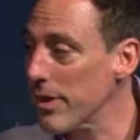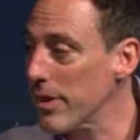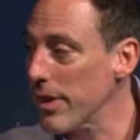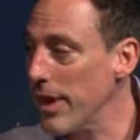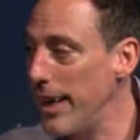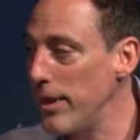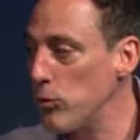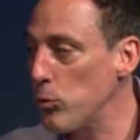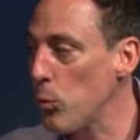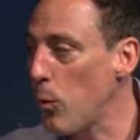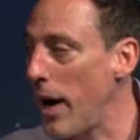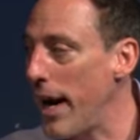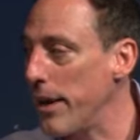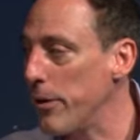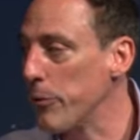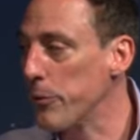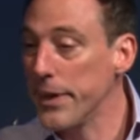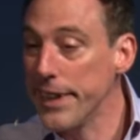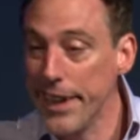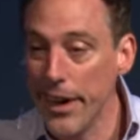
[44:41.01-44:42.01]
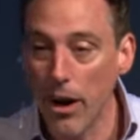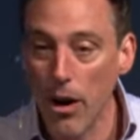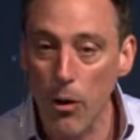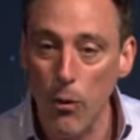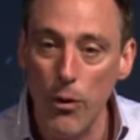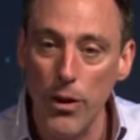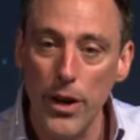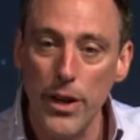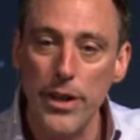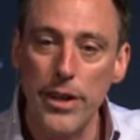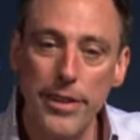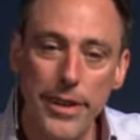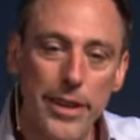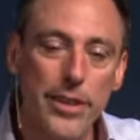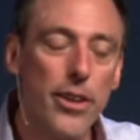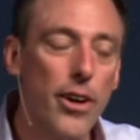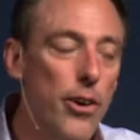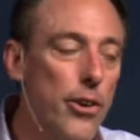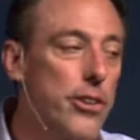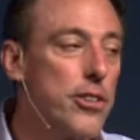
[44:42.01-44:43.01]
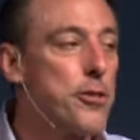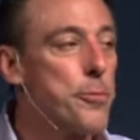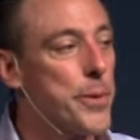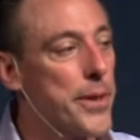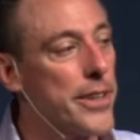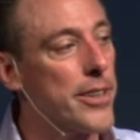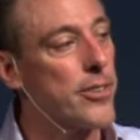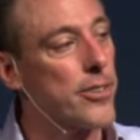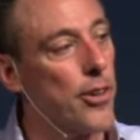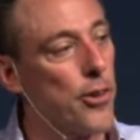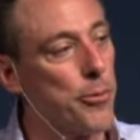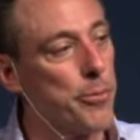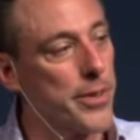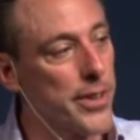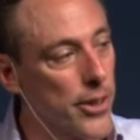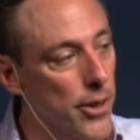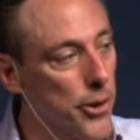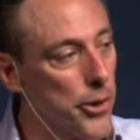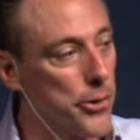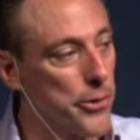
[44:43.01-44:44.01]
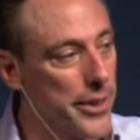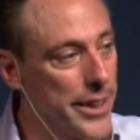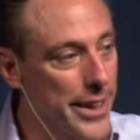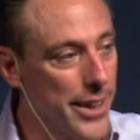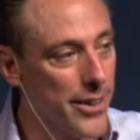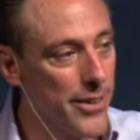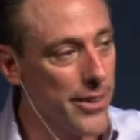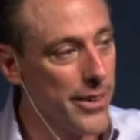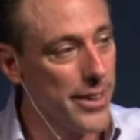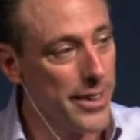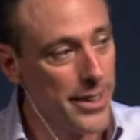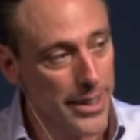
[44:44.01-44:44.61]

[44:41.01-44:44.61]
That's why Rio. You think the Holy Spirit told him to go to Rio?